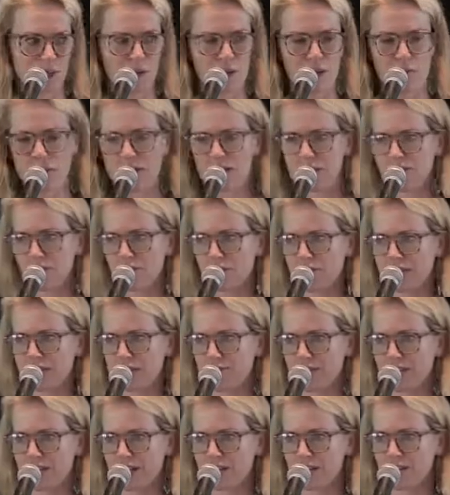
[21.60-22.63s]
why we have all these
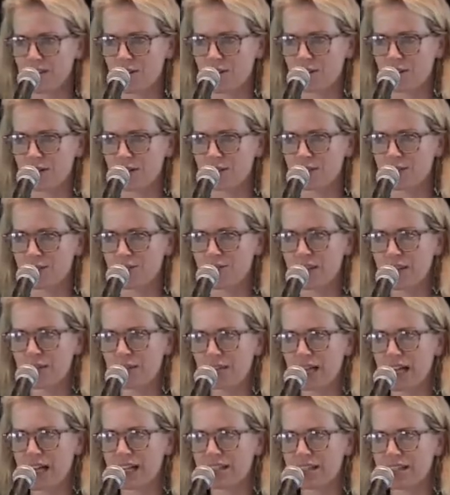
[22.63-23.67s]
fans going. But if
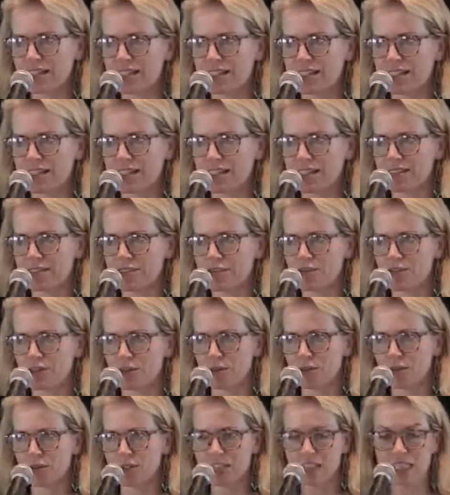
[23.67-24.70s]
anyone has any
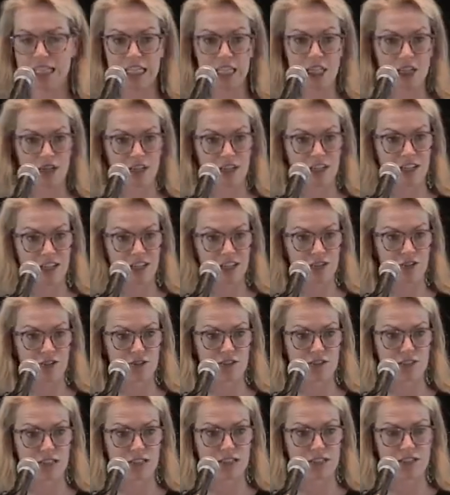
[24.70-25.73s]
trouble hearing
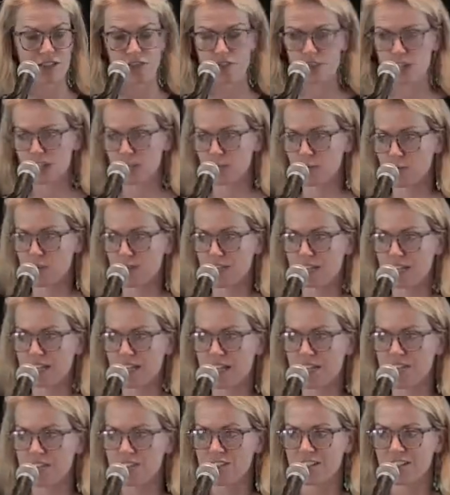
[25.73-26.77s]
during Jed's
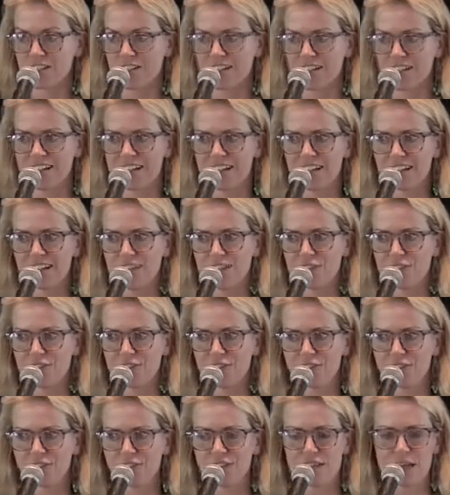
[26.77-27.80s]
presentation, feel
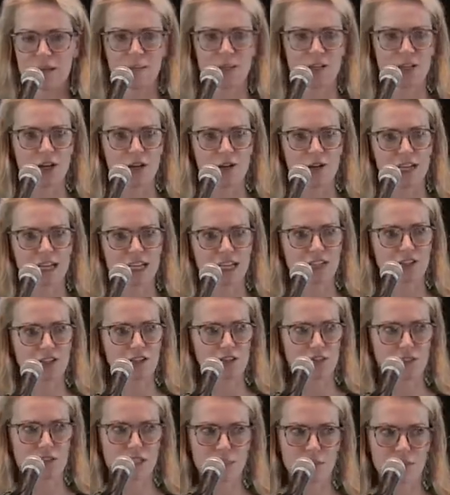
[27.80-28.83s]
free to let me know and I can
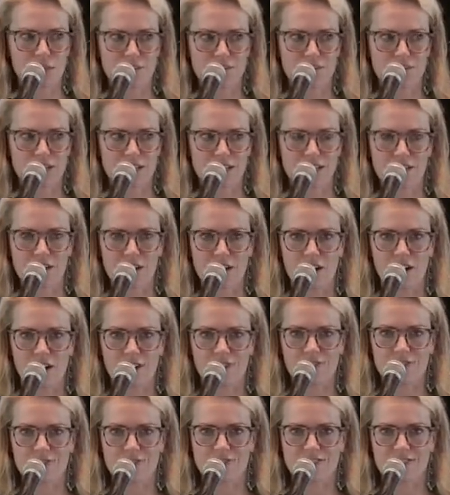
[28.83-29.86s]
turn some of the fans off.
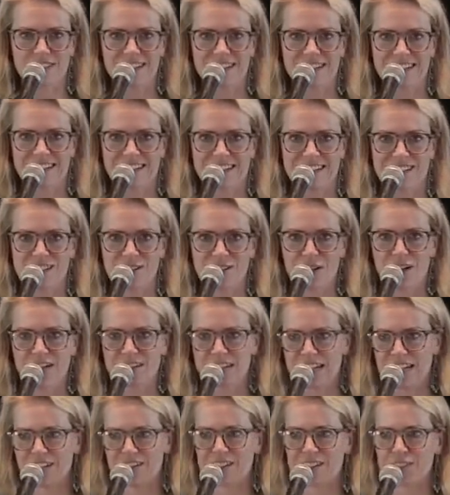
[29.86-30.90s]
So I'll
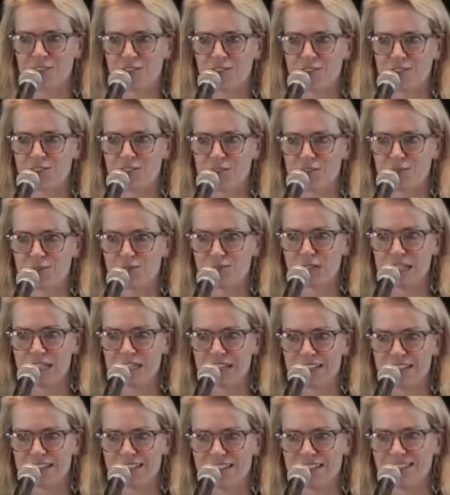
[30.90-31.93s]
now introduce
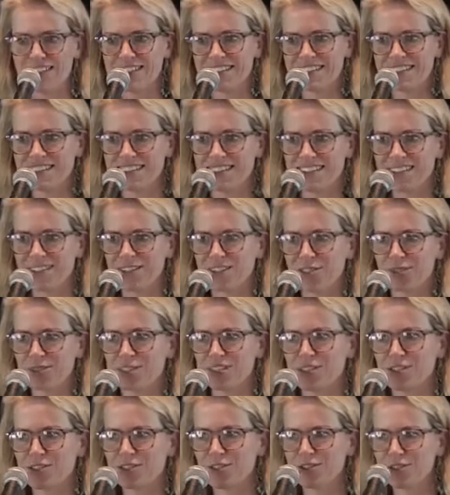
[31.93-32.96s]
Rena.
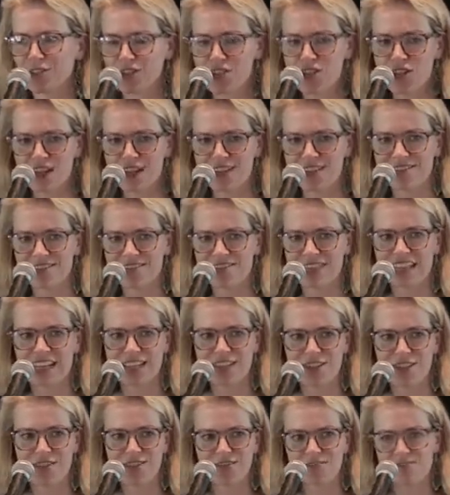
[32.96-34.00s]
Introduce Thank
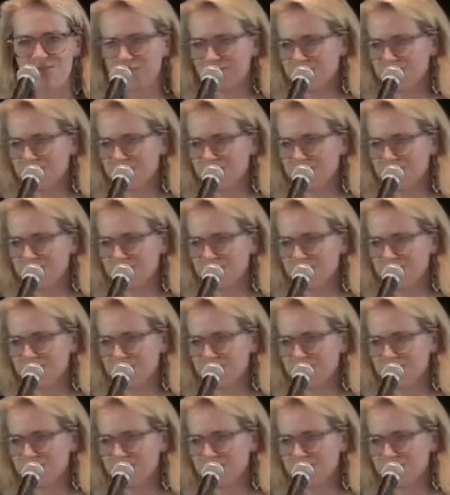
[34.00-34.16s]
you.